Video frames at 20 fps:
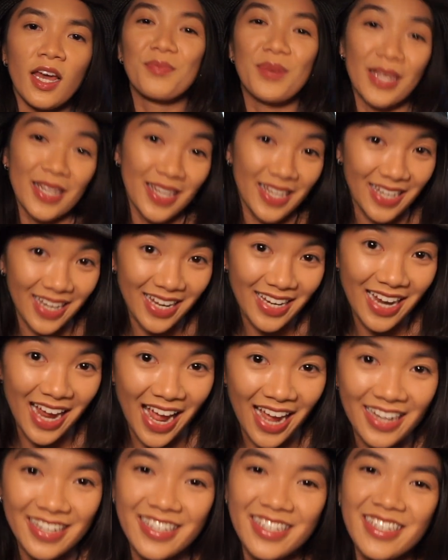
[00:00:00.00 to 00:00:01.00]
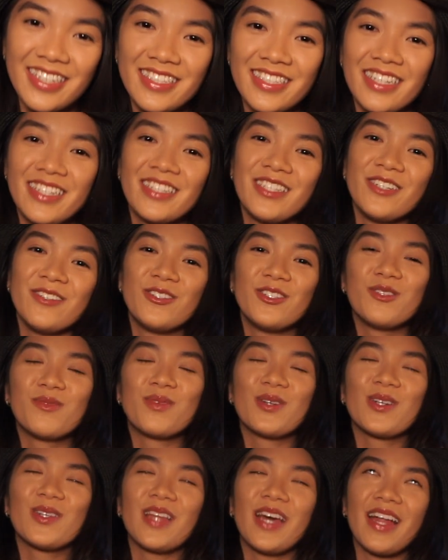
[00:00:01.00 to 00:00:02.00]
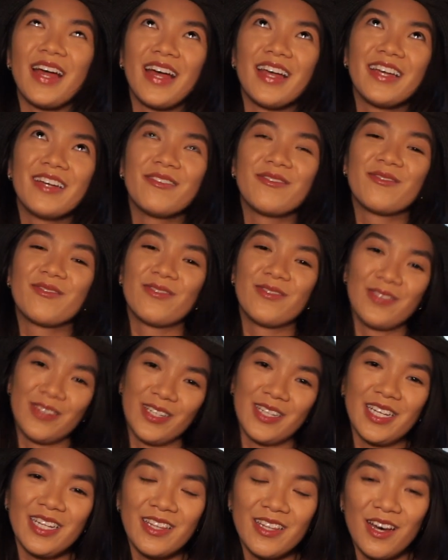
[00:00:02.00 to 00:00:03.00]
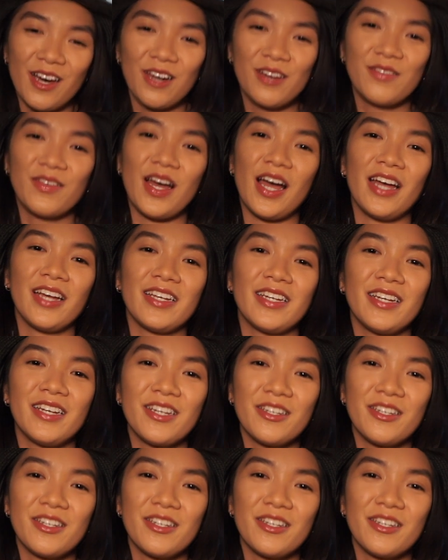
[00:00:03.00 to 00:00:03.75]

But Lynette Atkins, a YouTuber that I really love, I